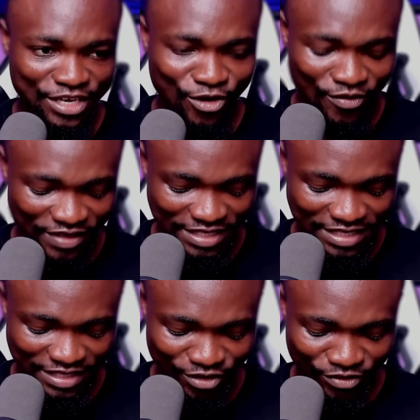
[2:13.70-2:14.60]
on
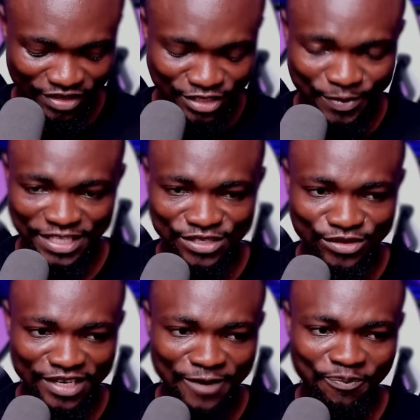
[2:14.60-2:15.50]
this
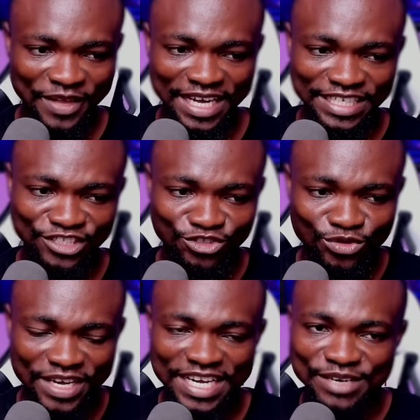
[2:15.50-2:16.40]
particular, and
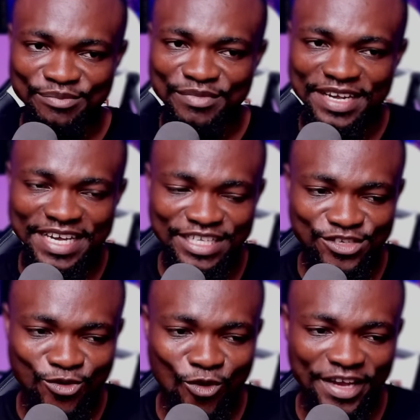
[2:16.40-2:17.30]
you can get
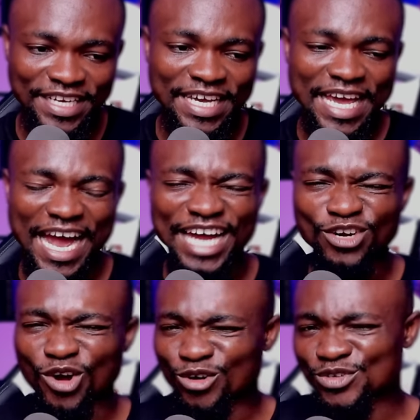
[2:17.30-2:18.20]
coin,
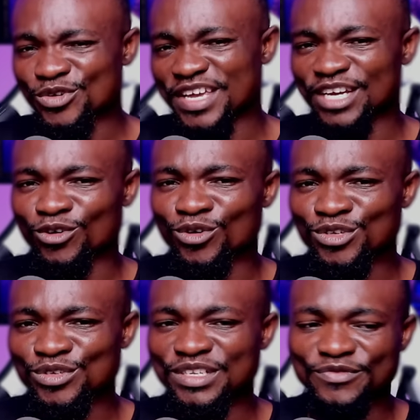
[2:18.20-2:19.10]
and also you can
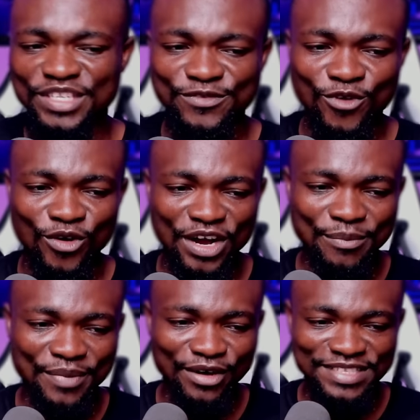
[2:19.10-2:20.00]
also leave it for
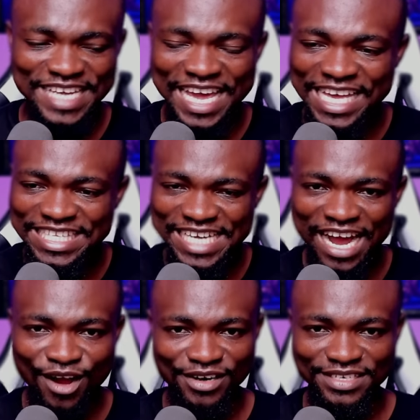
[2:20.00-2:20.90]
about 8
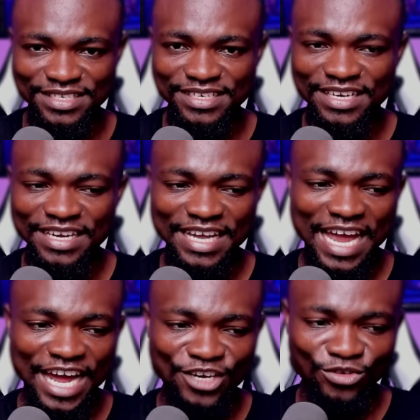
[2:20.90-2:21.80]
hours.
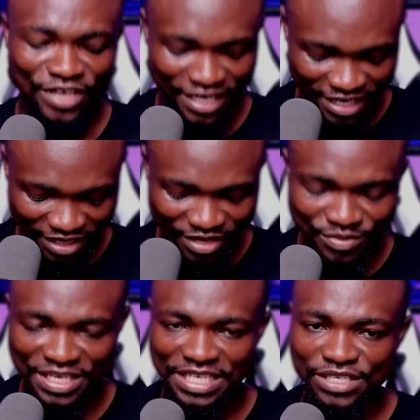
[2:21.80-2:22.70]
And you can
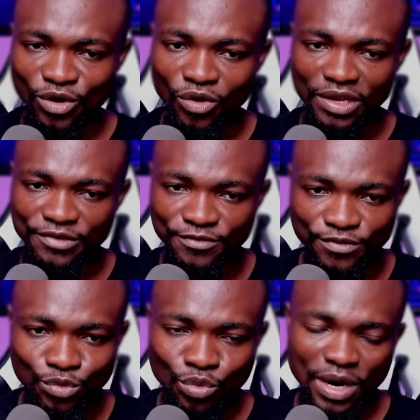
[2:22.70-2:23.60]
claim it all in
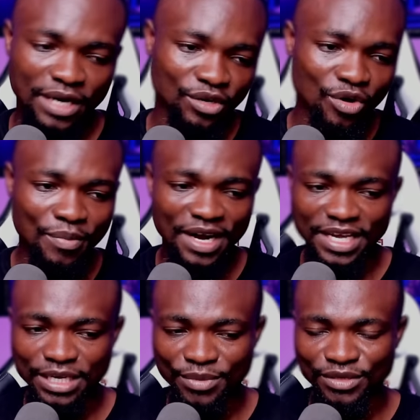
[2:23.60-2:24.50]
full and come
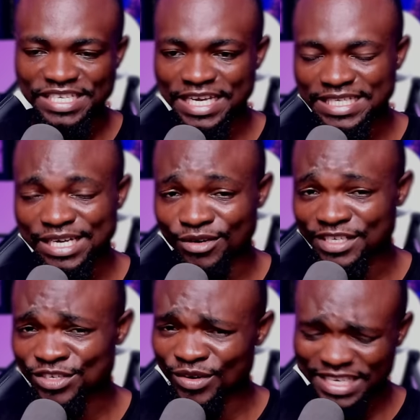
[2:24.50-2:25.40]
back in about 8
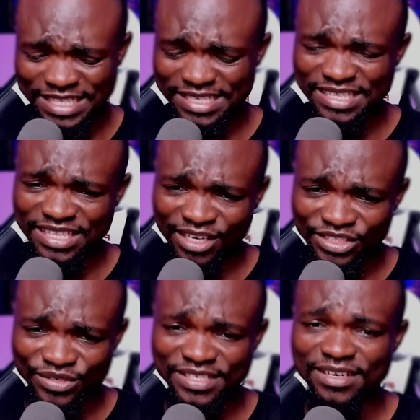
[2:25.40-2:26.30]
hours. So it's not
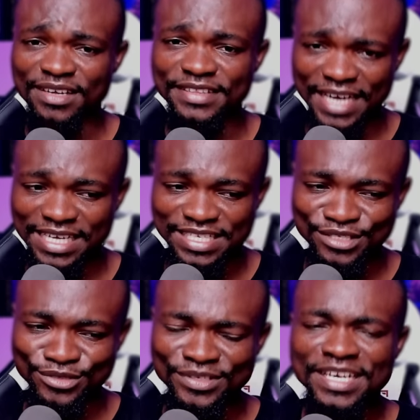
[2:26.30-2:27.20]
just that
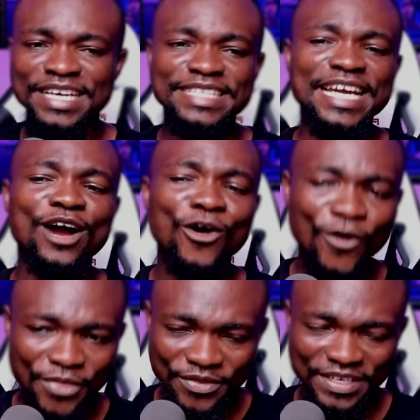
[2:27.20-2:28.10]
alone. There are
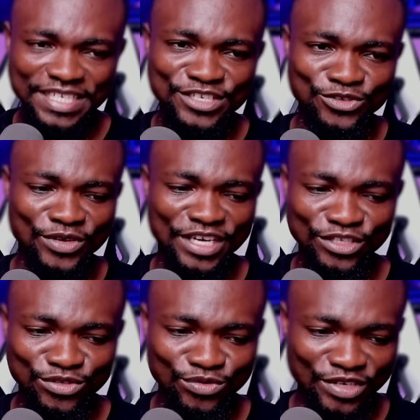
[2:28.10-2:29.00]
other things you
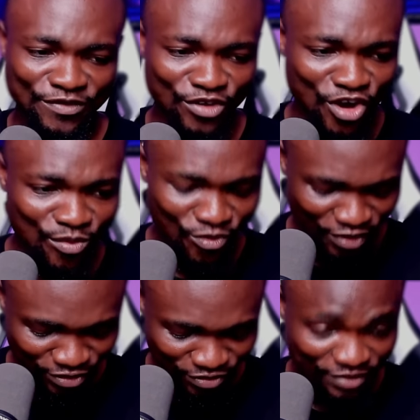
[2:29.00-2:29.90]
can do. If you come
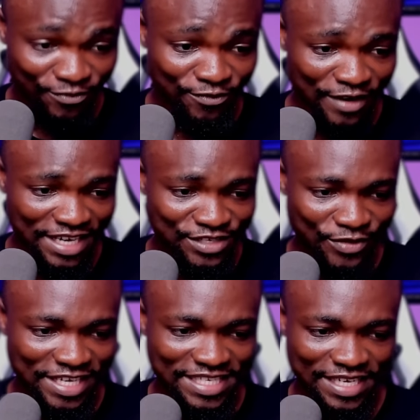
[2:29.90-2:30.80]
over to the fight
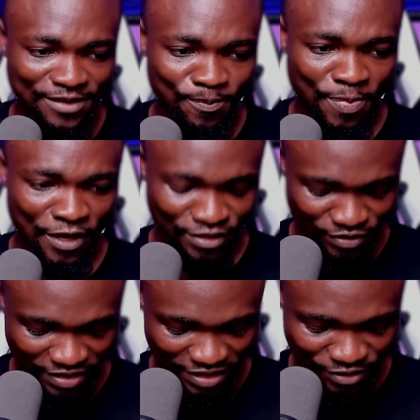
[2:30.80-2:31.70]
right there,
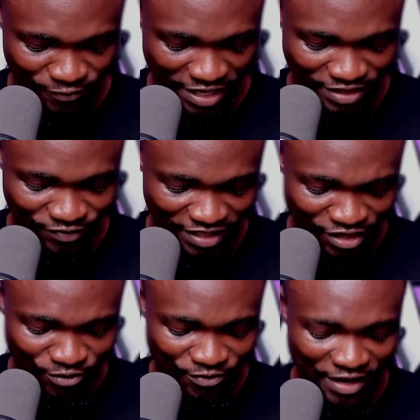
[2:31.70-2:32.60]
so this is fight. If you
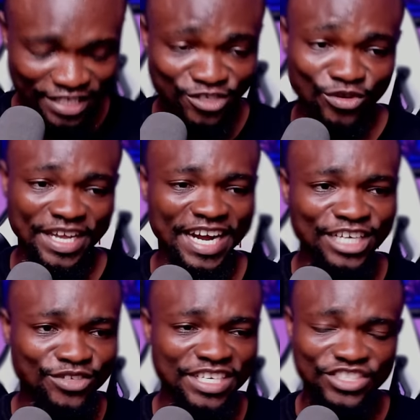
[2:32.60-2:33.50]
click on fight, you can
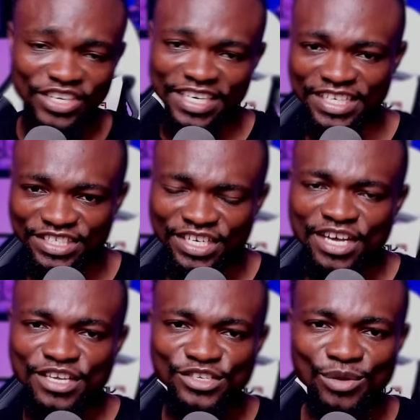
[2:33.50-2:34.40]
actually challenge
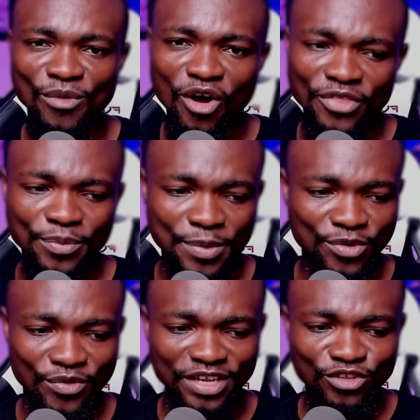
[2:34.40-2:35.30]
some other
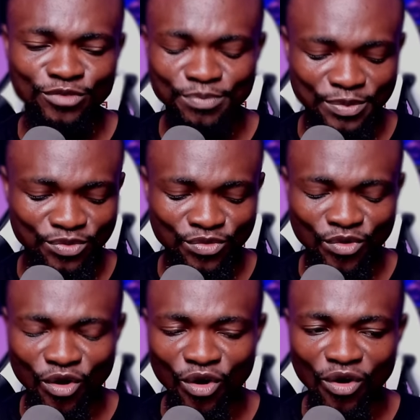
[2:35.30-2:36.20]
people, random
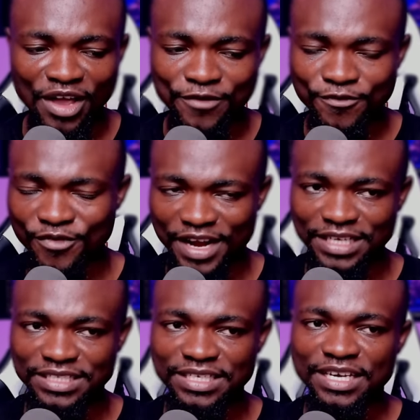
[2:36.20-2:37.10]
people or a
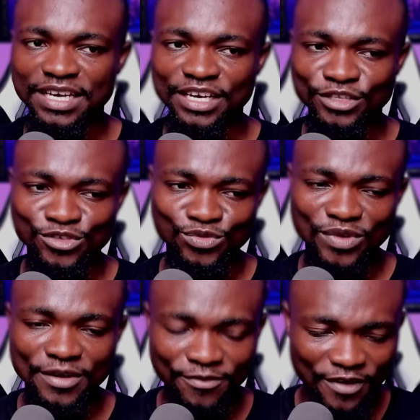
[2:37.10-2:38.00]
friend to
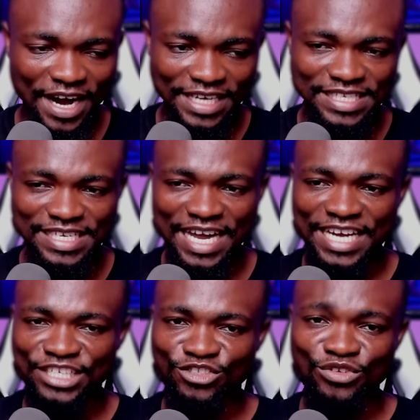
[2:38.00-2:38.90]
a fight,
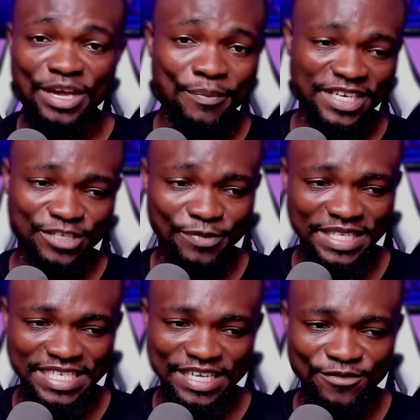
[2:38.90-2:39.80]
and you can
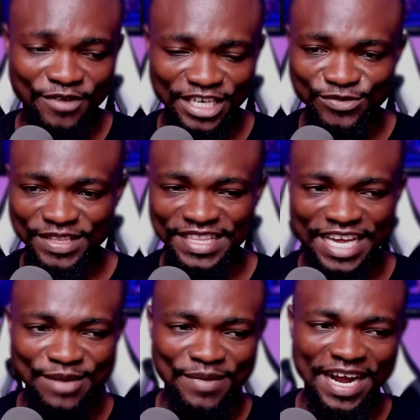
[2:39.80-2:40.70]
participate in that fight with
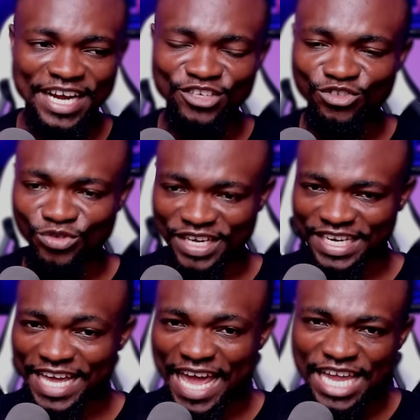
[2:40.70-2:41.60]
them, and you
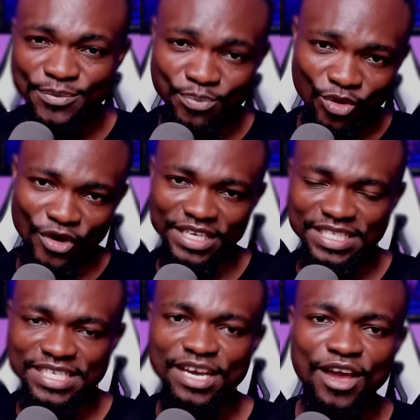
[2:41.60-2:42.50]
can earn
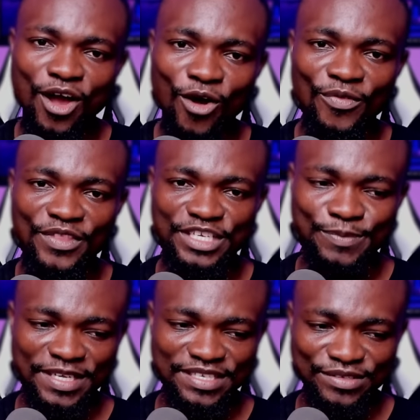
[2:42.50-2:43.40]
points on this
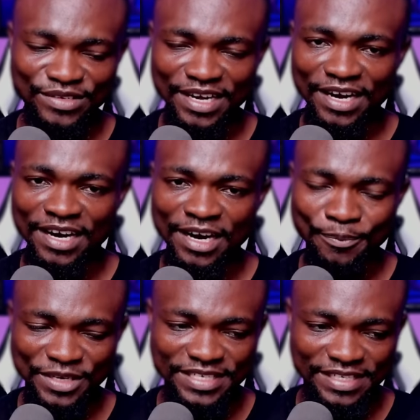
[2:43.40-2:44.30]
particular
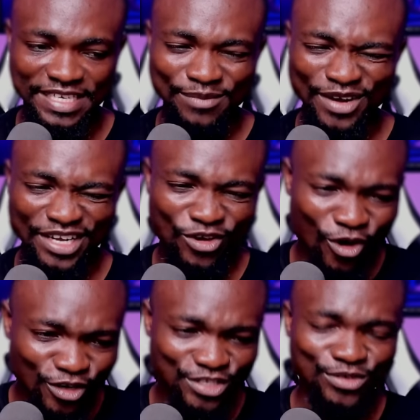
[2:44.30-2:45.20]
PixelTap. And
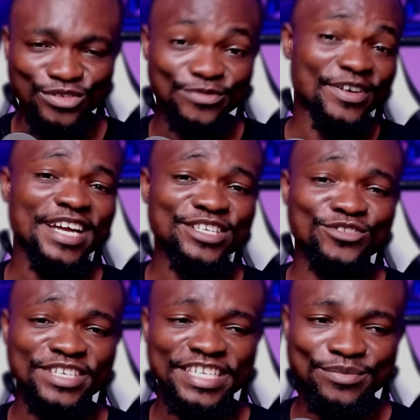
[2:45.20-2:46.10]
also to fight,
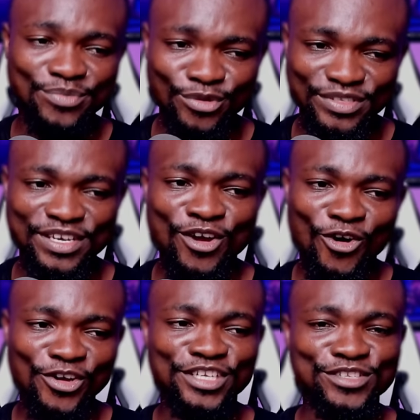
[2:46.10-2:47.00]
you need a boat.
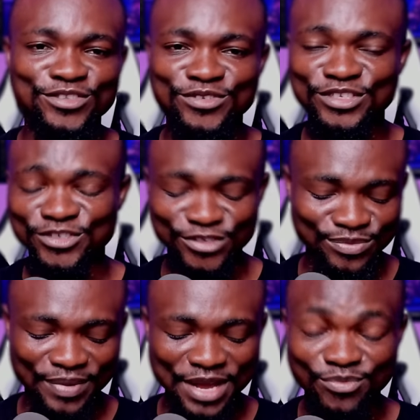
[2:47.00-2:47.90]
All you need to do is
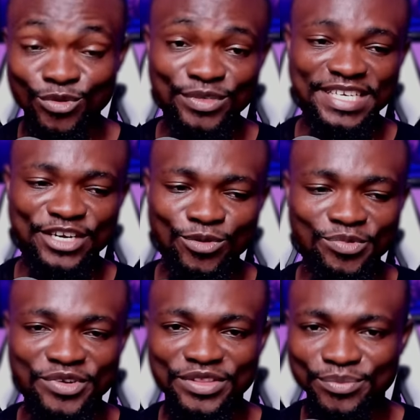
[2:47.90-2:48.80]
just buy boats and
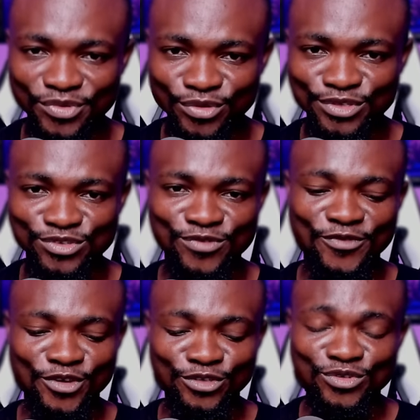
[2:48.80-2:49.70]
upgrade the boats, so
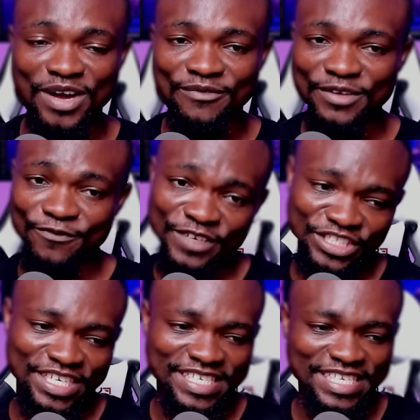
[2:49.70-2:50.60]
for you to have
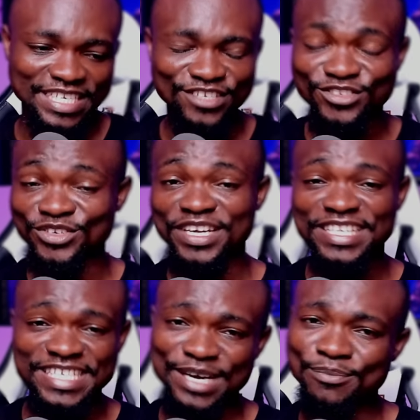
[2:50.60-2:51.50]
efficiency,
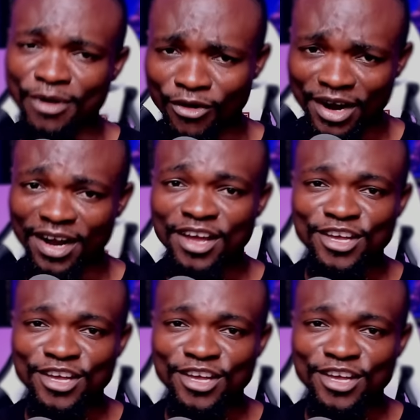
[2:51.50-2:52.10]
strength and power